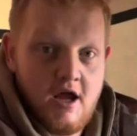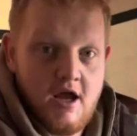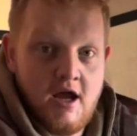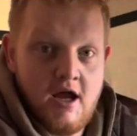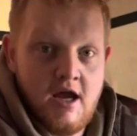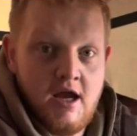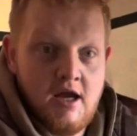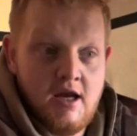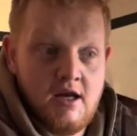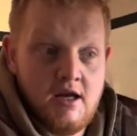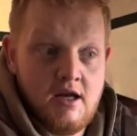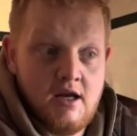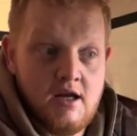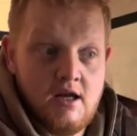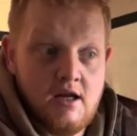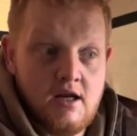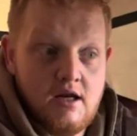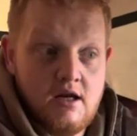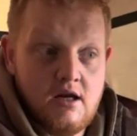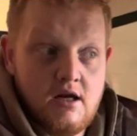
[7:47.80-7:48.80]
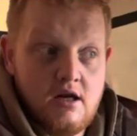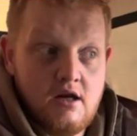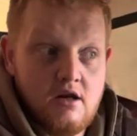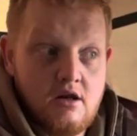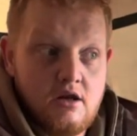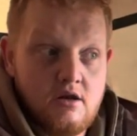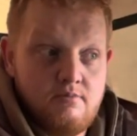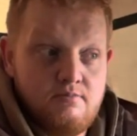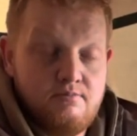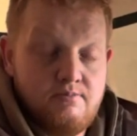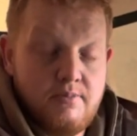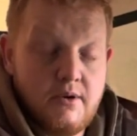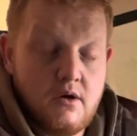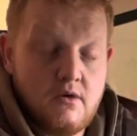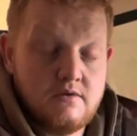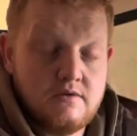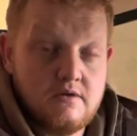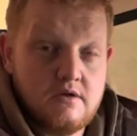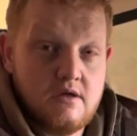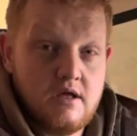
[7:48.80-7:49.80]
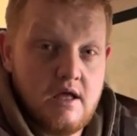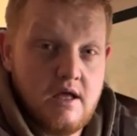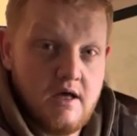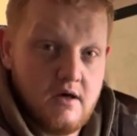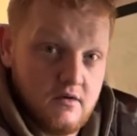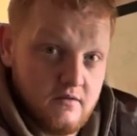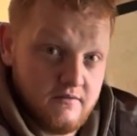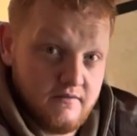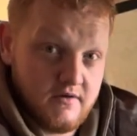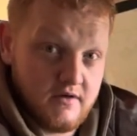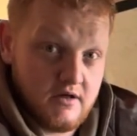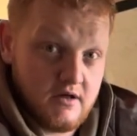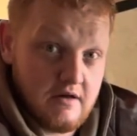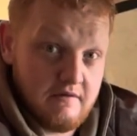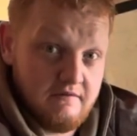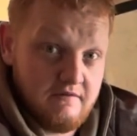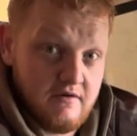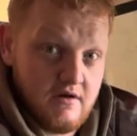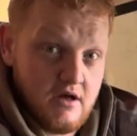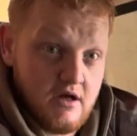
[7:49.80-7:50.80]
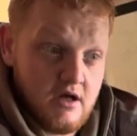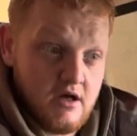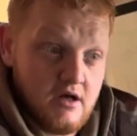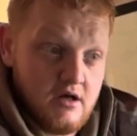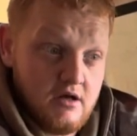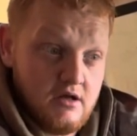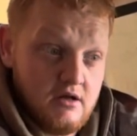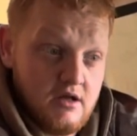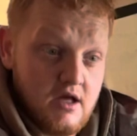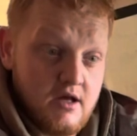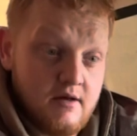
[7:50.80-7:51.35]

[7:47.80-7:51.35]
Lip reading: in the Belford Hill video,